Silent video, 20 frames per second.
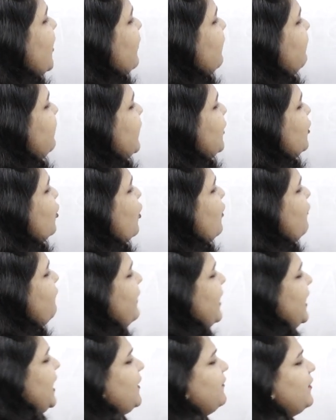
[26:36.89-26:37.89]
We know
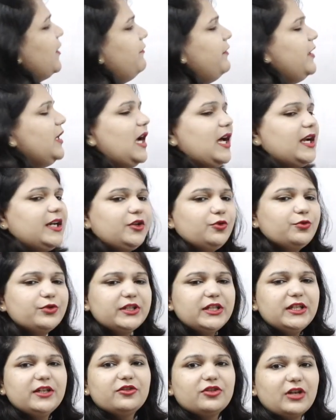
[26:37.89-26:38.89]
whenever we are
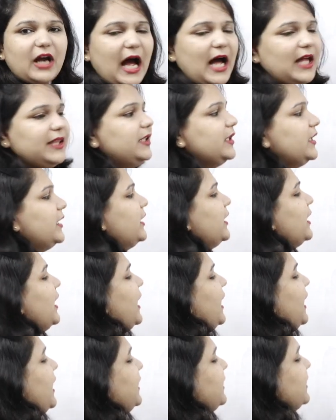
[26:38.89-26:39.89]
using rather,
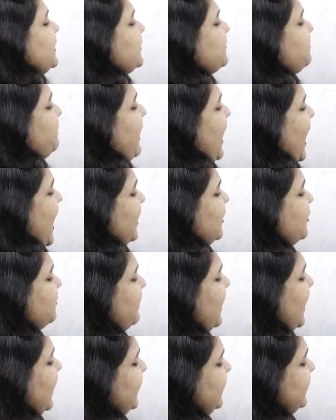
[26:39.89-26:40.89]
it is backed
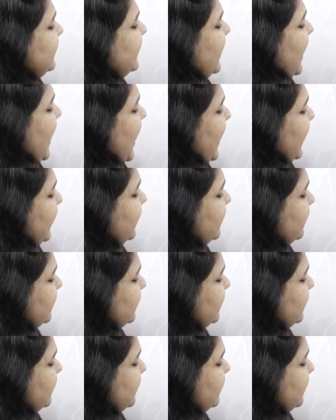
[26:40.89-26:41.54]
by than.